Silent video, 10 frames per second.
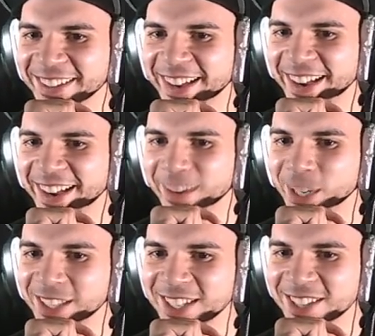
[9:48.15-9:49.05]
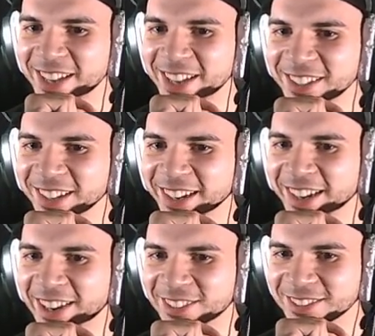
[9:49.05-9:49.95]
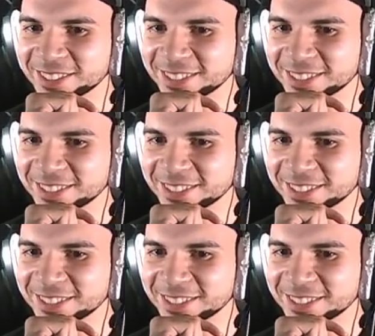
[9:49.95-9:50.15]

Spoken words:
get that stanky leg out.